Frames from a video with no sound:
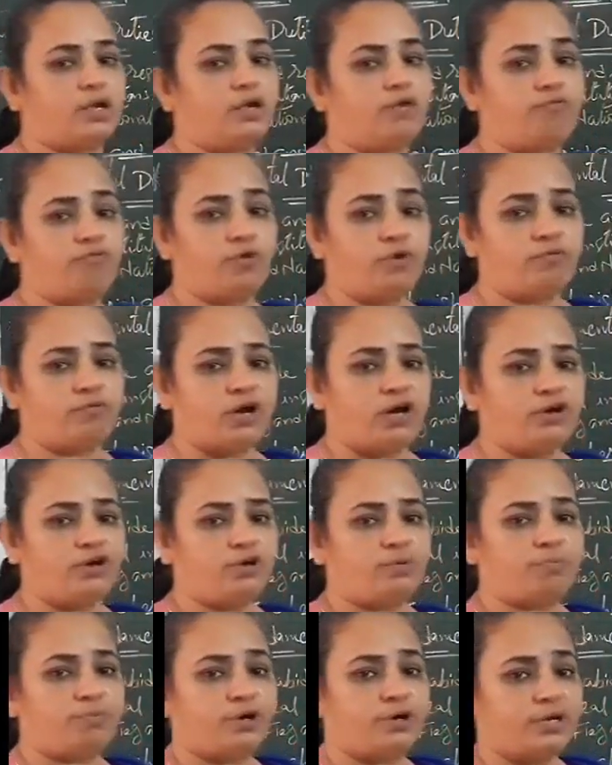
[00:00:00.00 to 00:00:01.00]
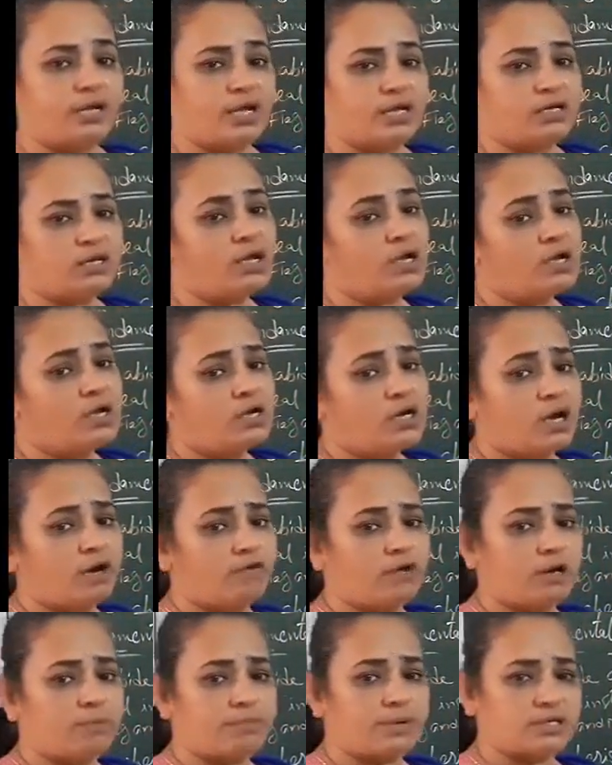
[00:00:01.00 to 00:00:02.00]
If we want to protect
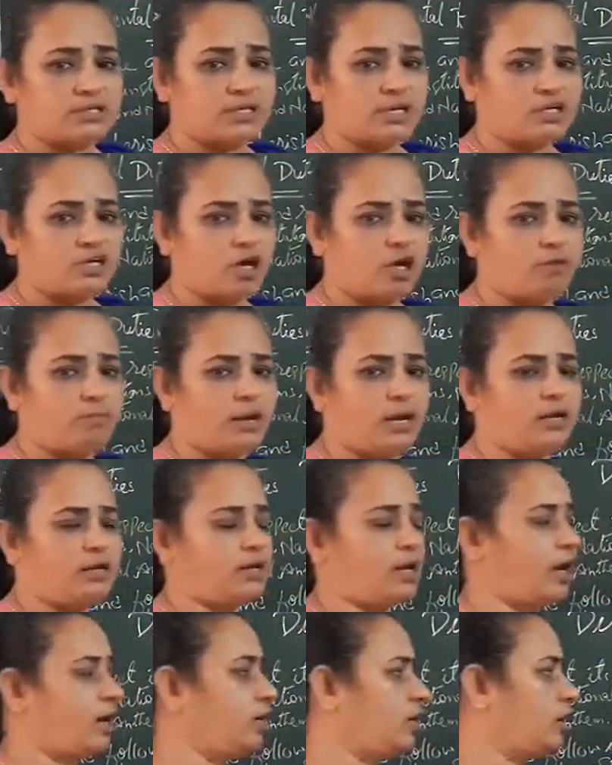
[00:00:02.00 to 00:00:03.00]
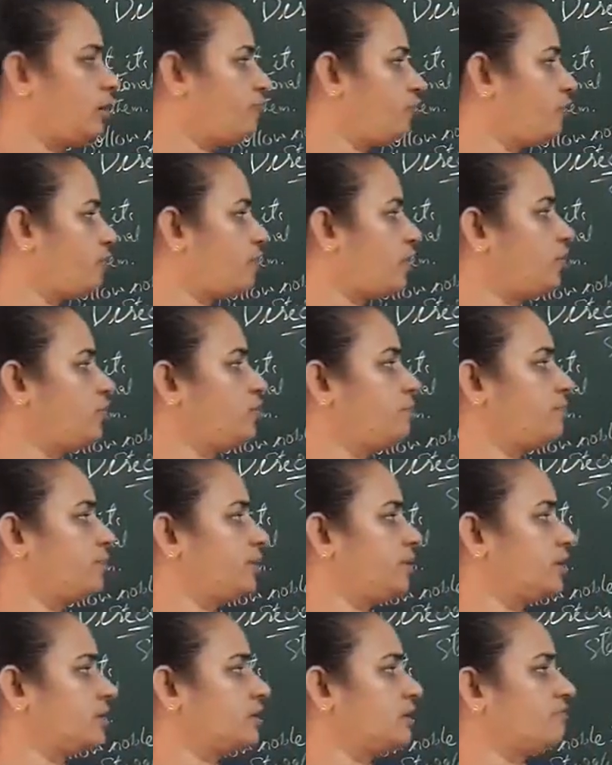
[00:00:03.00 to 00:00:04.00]
our present government and if we want to
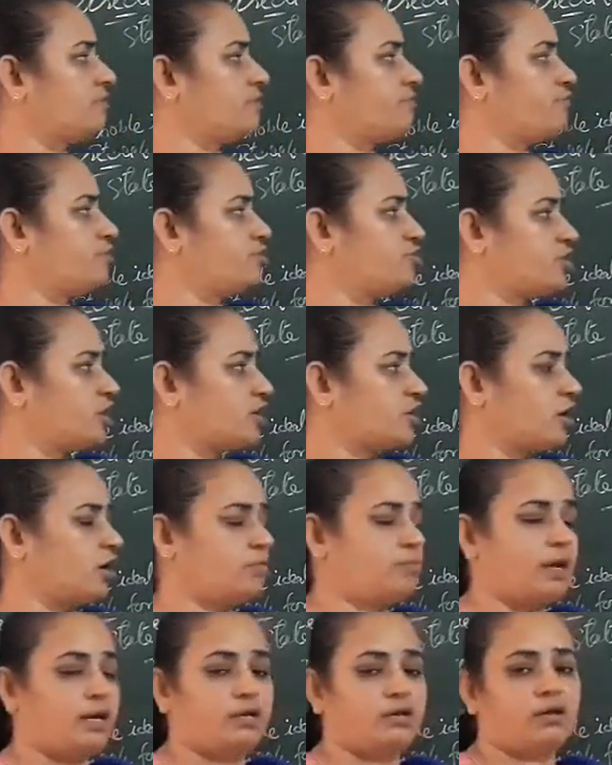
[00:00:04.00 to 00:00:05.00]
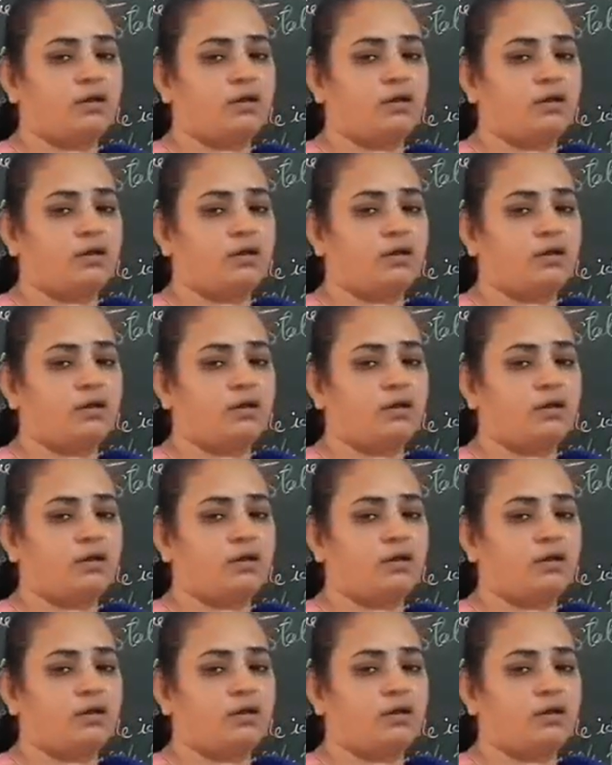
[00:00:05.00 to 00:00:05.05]
protect our future government